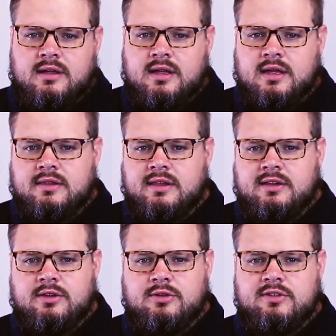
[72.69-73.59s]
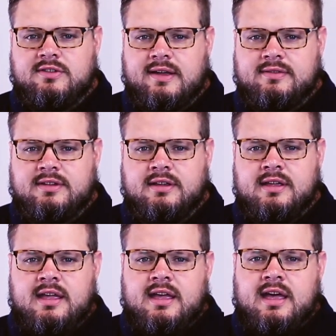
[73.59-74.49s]
That you just have to
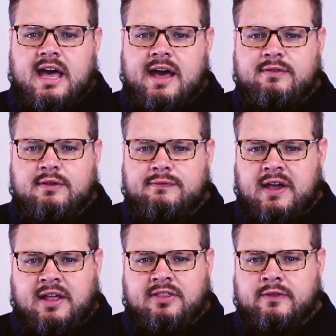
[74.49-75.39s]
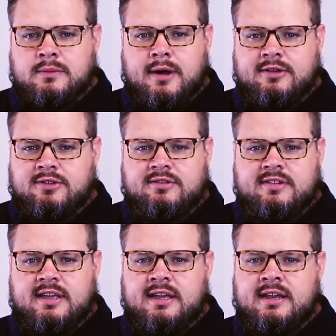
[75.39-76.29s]
have the faith of a mustard
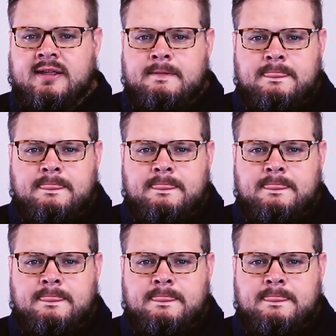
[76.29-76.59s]
seed,